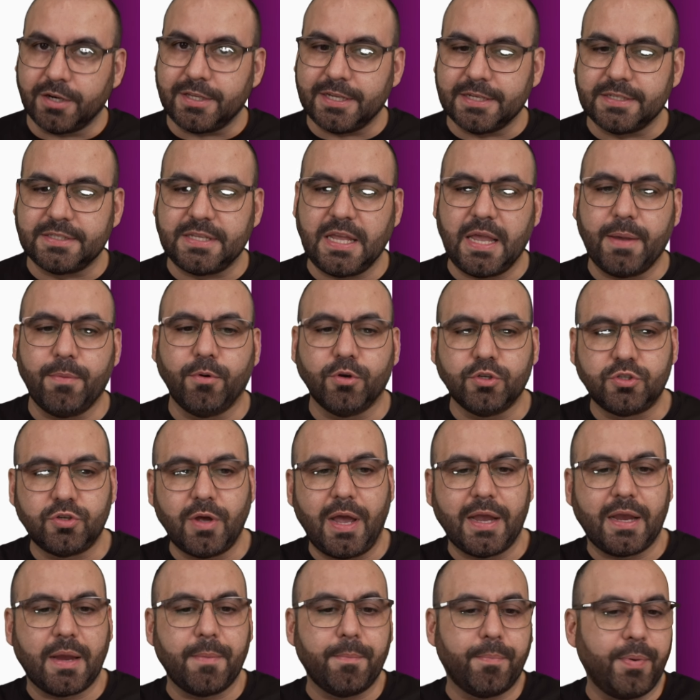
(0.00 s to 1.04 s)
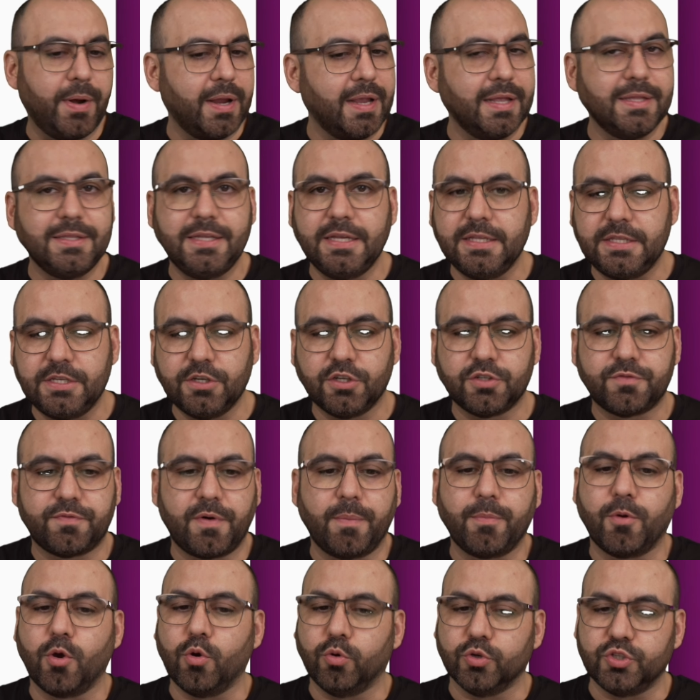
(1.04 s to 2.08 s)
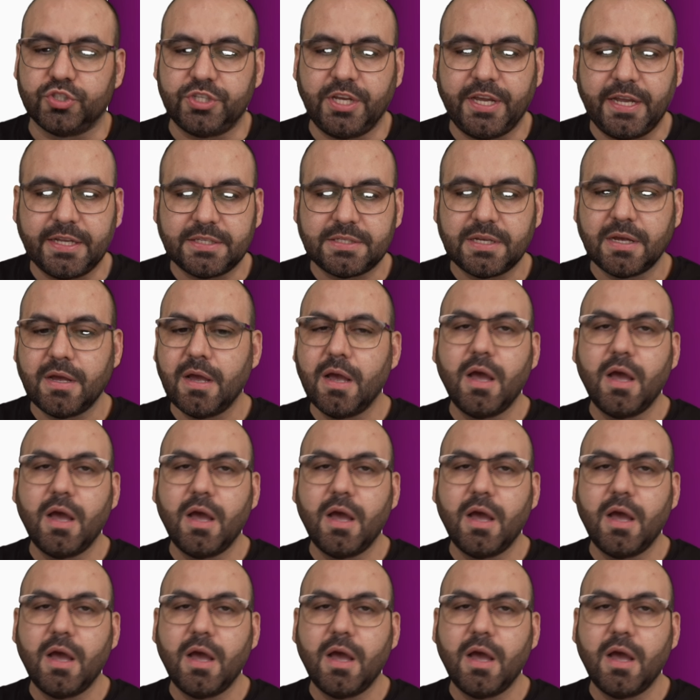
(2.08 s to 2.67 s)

this table so I can bring in details from Google Sheets,